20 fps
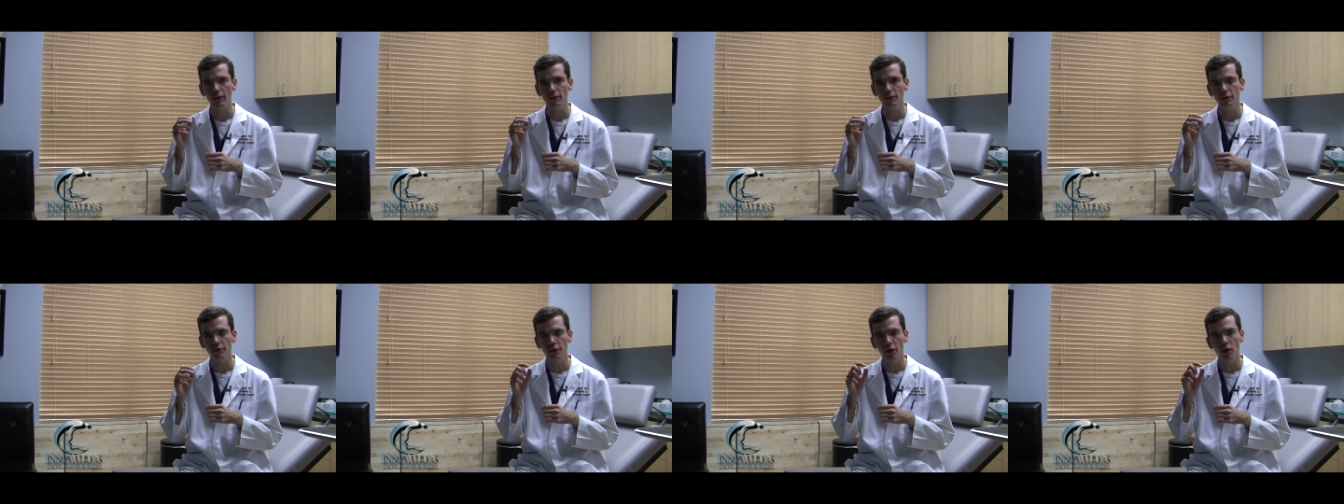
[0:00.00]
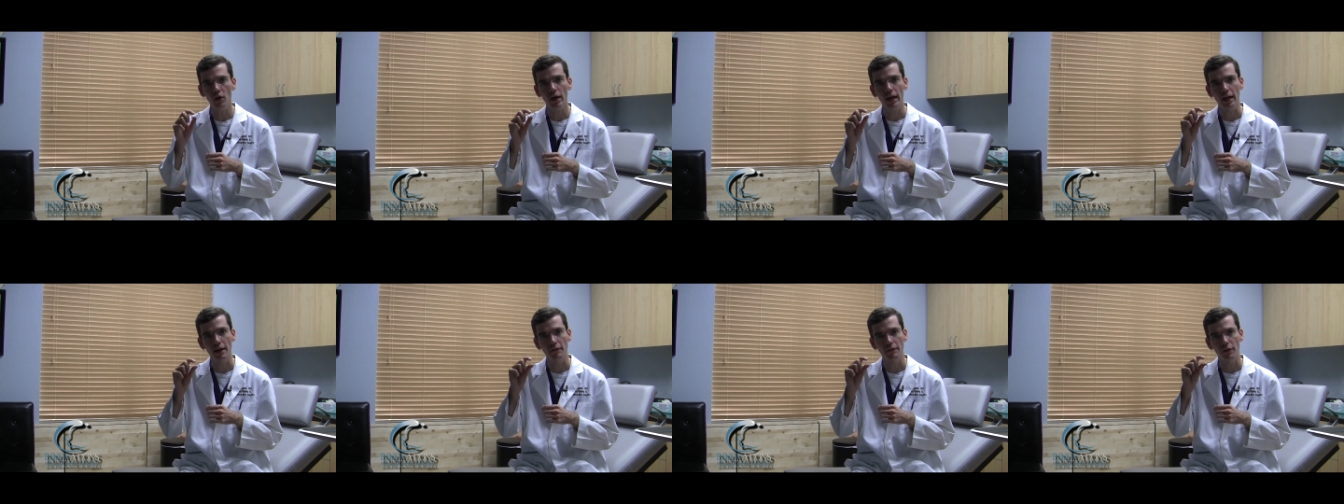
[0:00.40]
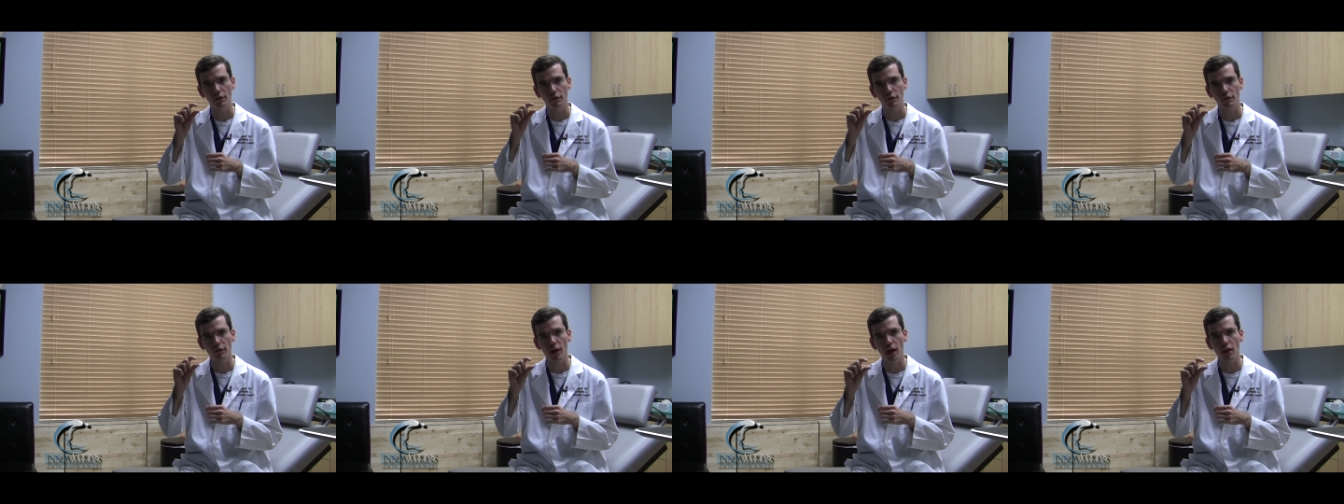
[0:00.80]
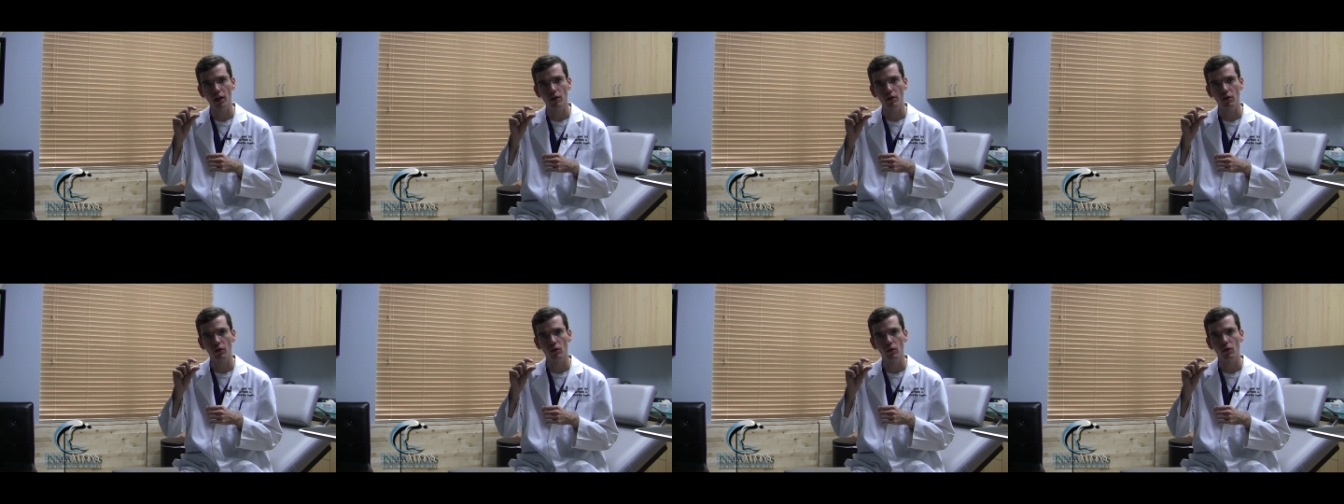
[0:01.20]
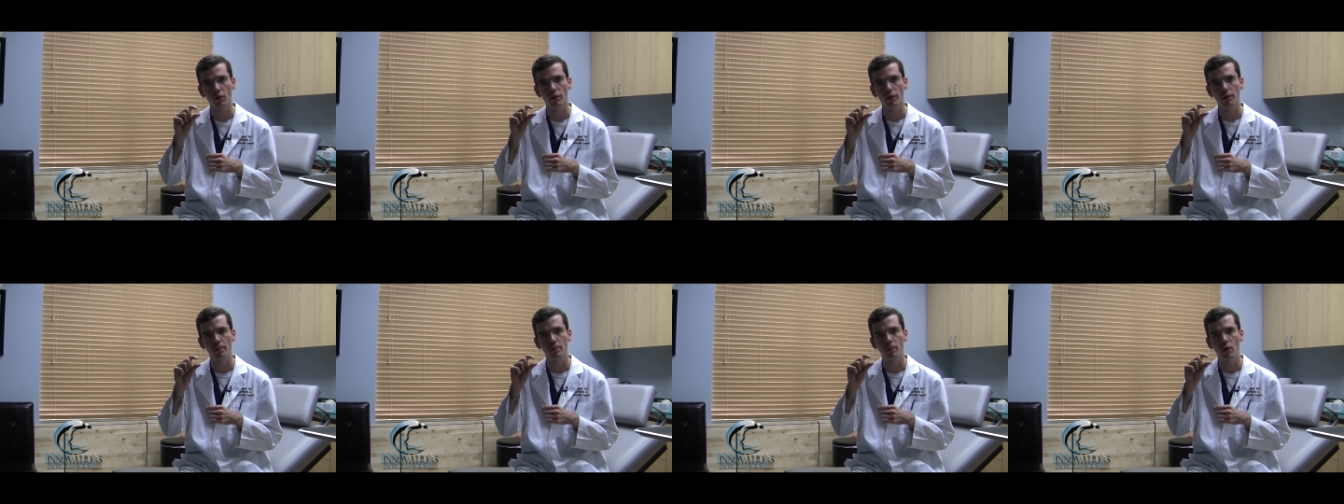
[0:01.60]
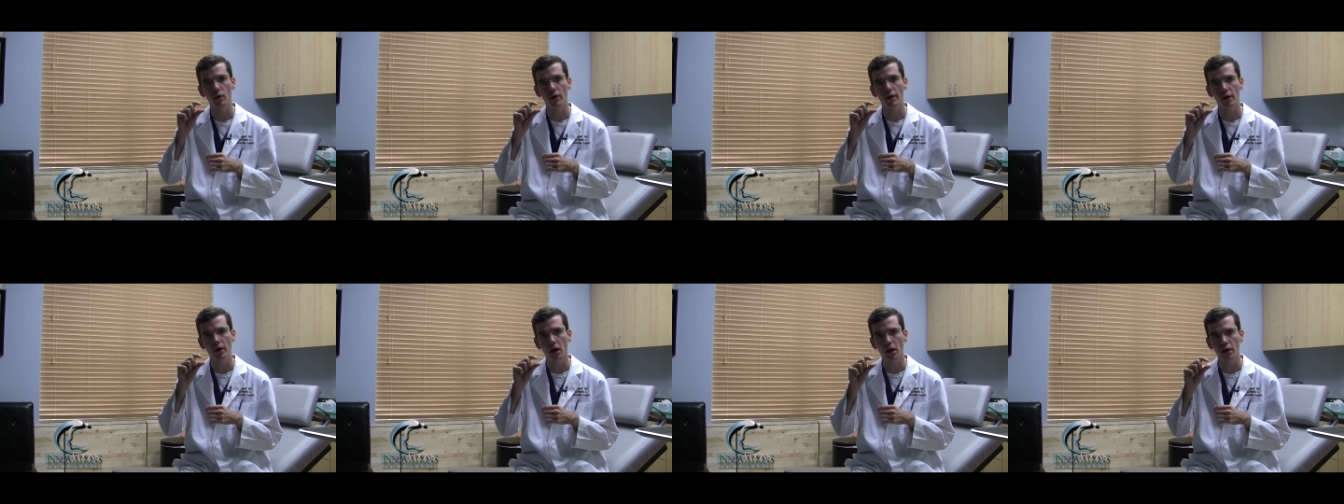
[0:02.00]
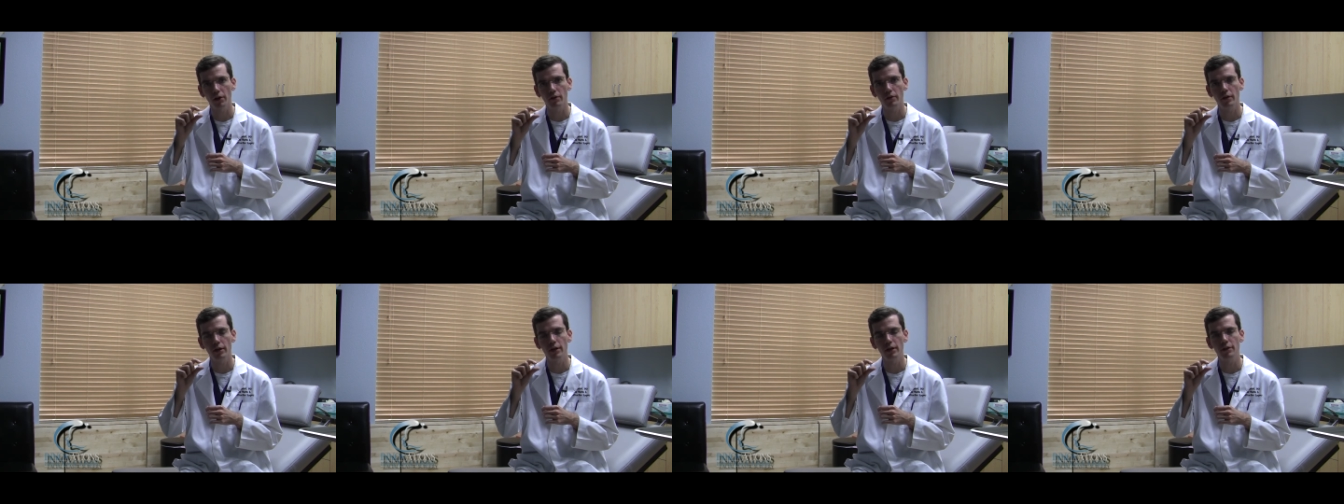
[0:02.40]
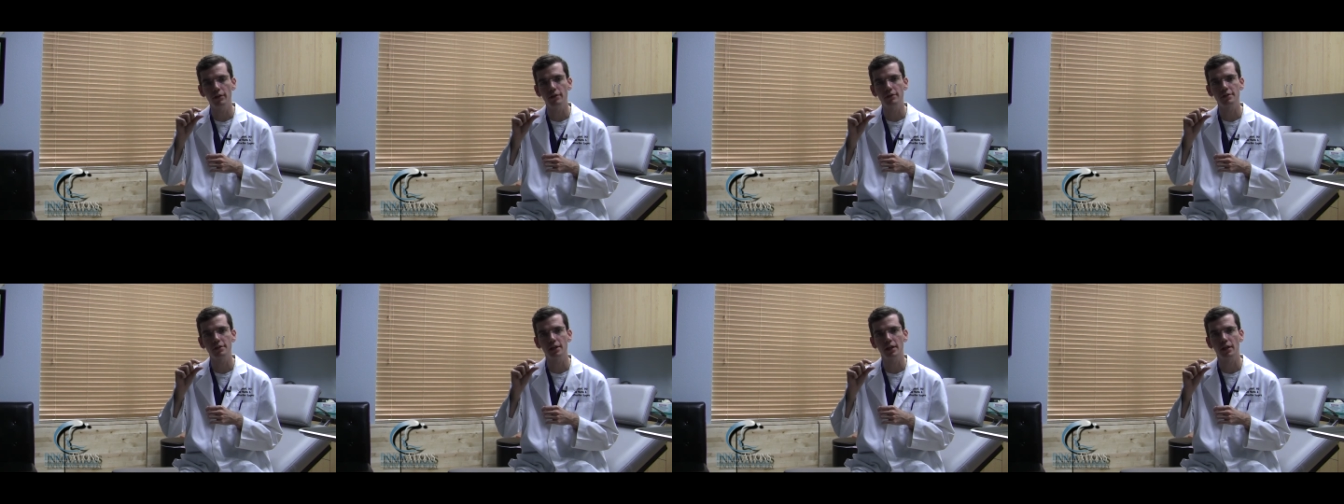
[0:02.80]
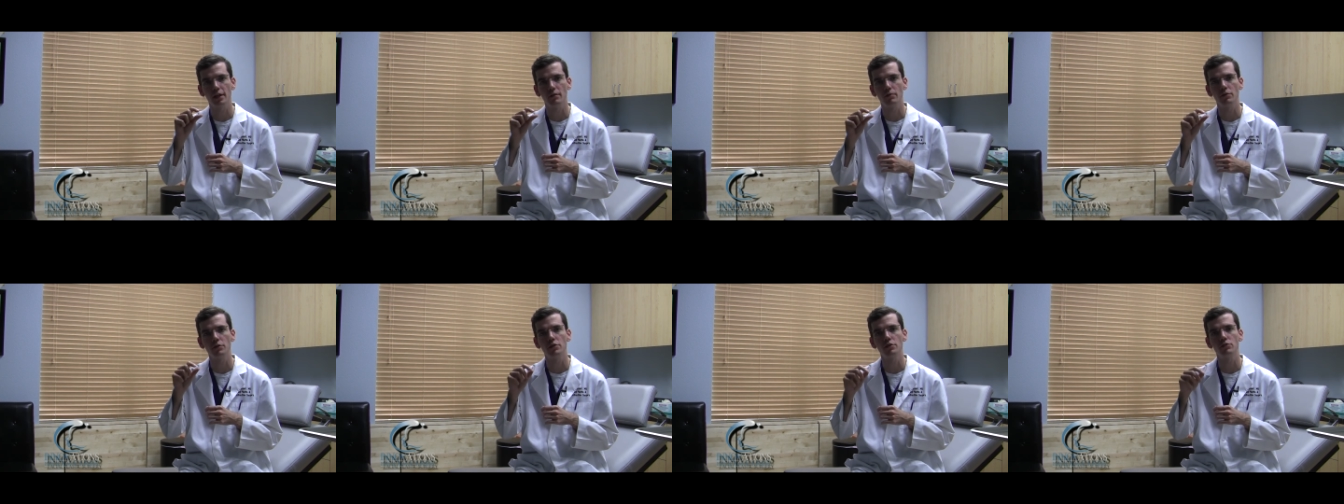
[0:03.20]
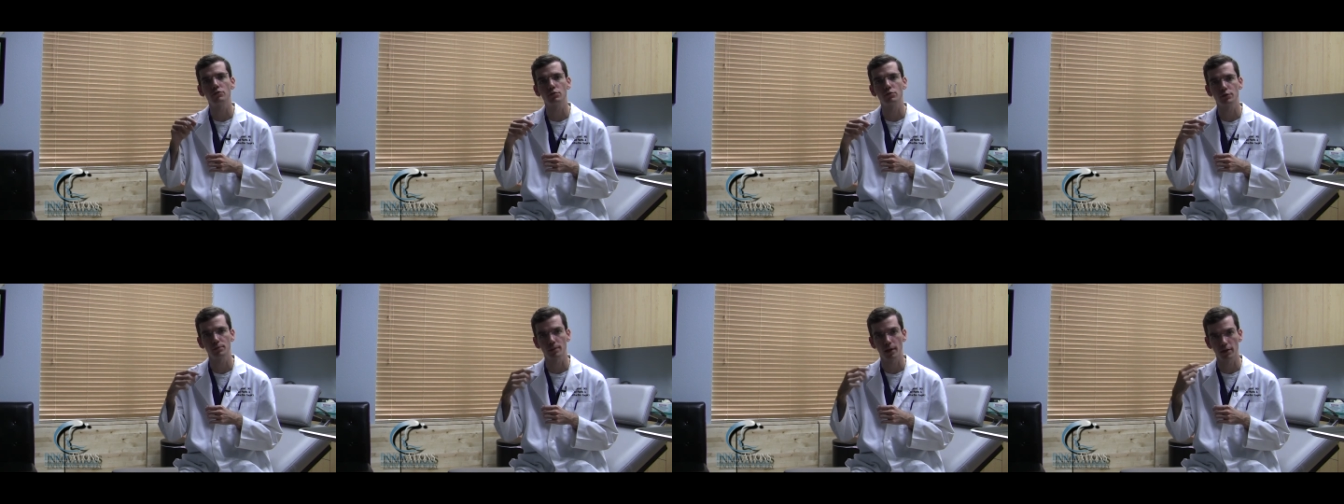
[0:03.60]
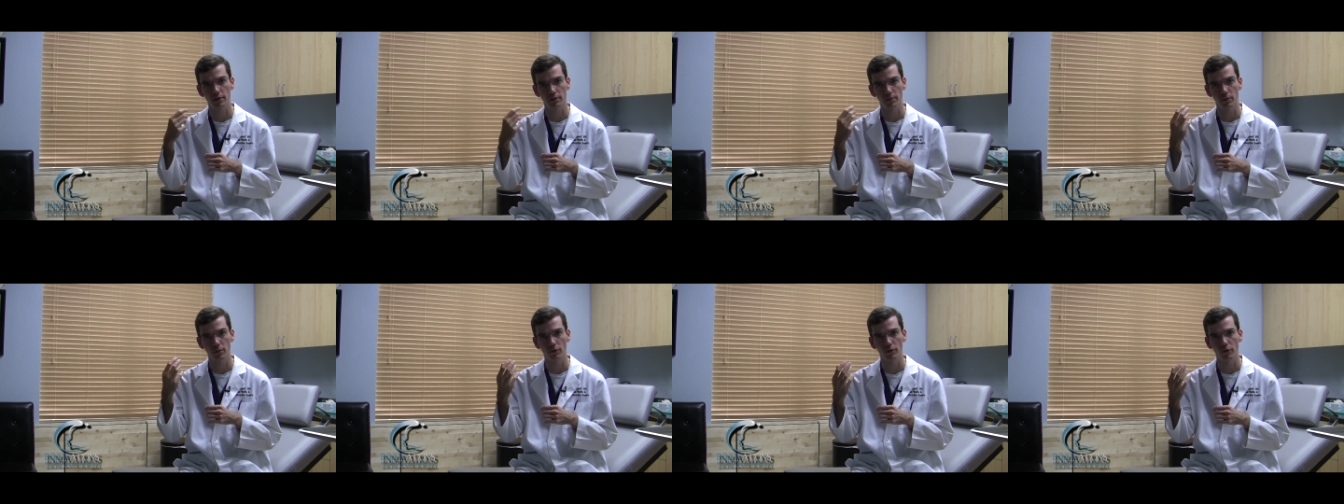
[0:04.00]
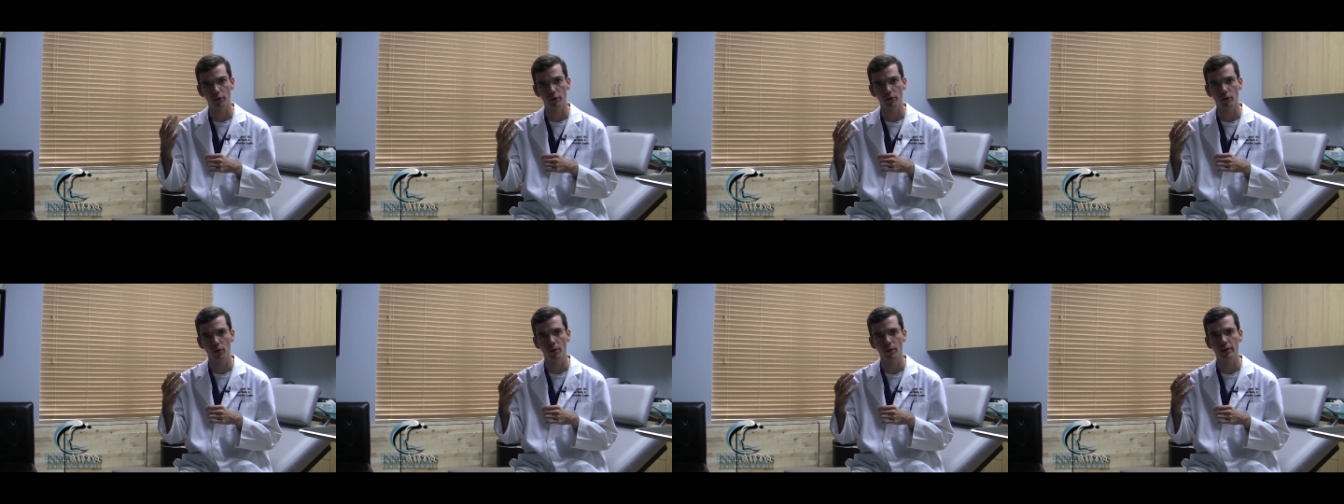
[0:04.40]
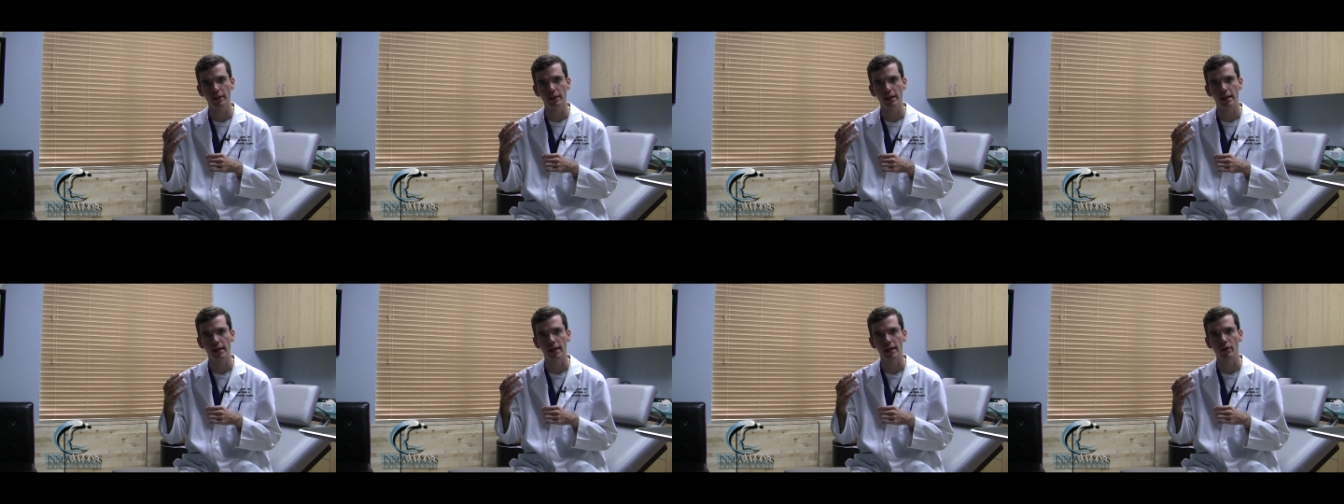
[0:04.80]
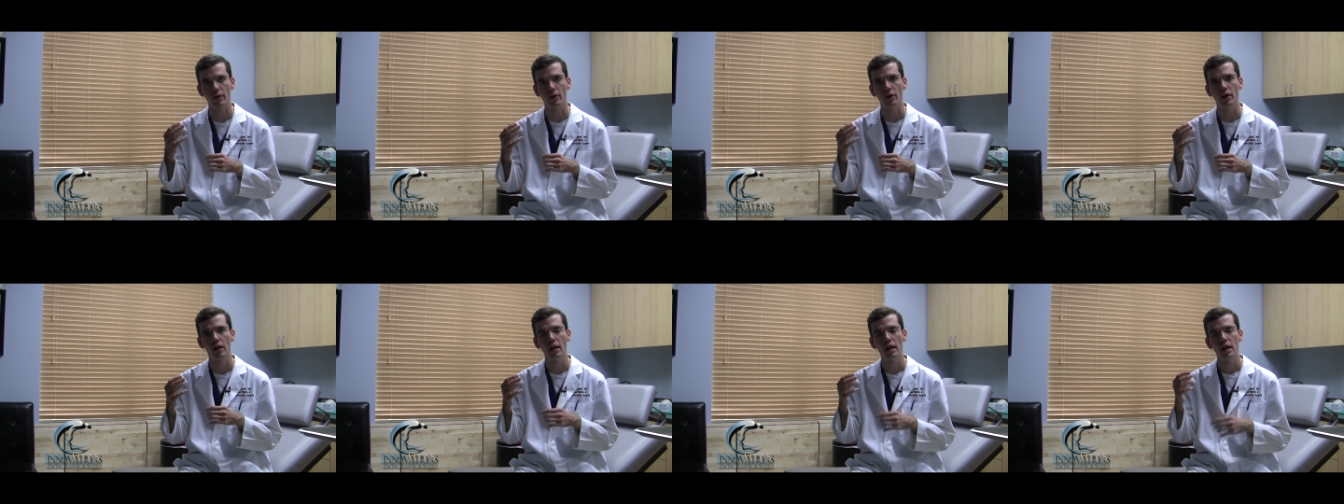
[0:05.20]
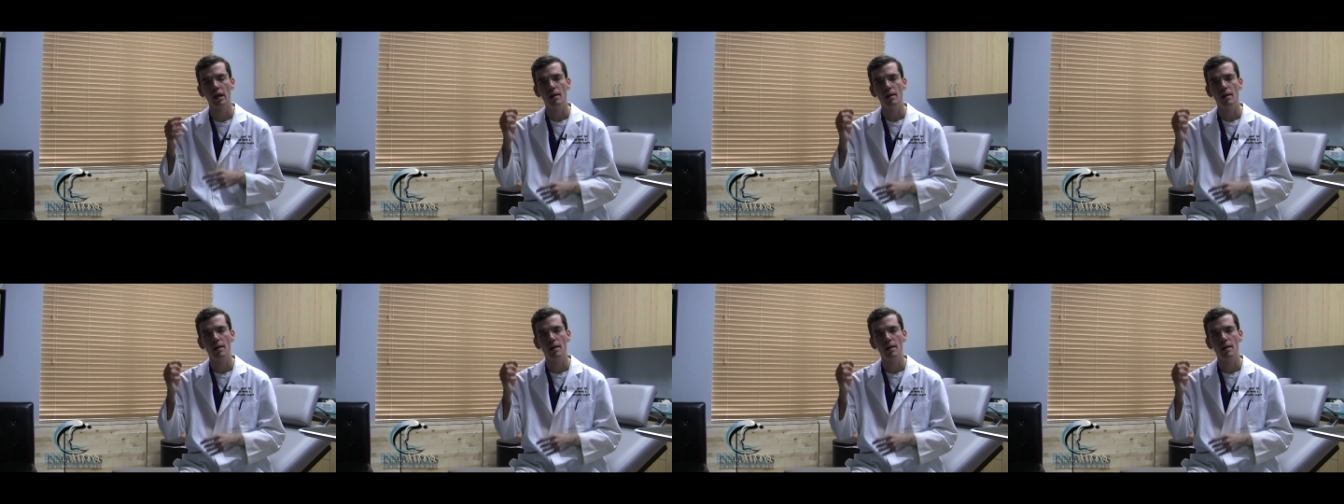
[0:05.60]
still have the follicle, the part underneath the skin which is responsible for growing the hair,